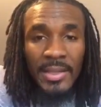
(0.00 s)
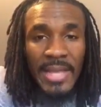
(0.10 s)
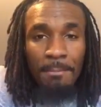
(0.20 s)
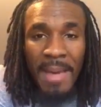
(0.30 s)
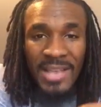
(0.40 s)

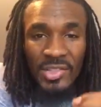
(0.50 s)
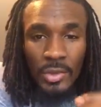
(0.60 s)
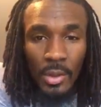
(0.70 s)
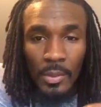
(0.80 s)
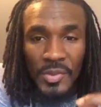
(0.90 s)
that
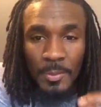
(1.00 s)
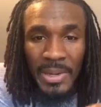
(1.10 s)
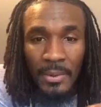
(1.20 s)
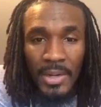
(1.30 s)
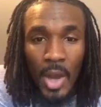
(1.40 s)
pastoral
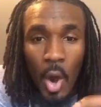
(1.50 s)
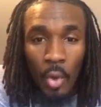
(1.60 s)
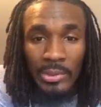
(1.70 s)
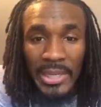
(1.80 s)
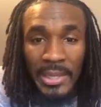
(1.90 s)
spirit
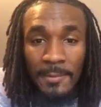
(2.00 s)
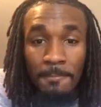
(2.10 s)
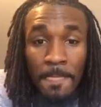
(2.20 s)
only,